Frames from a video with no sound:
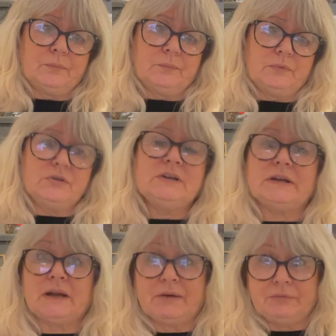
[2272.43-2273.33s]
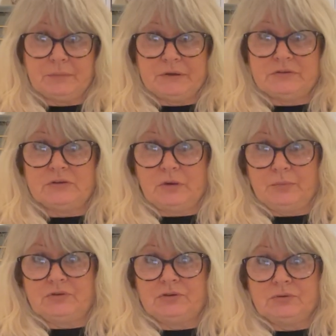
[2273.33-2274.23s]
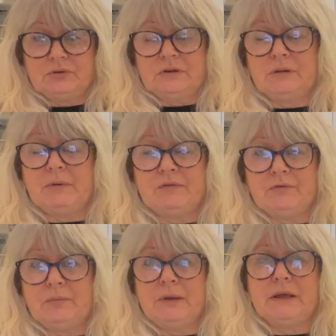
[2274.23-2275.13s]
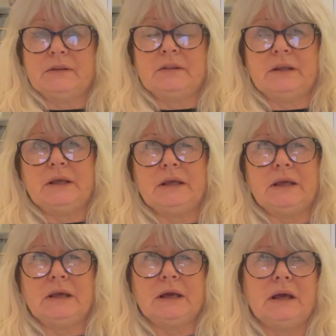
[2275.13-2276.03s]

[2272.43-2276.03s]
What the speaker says: She didn't have them in stock, but she ordered them in for me in the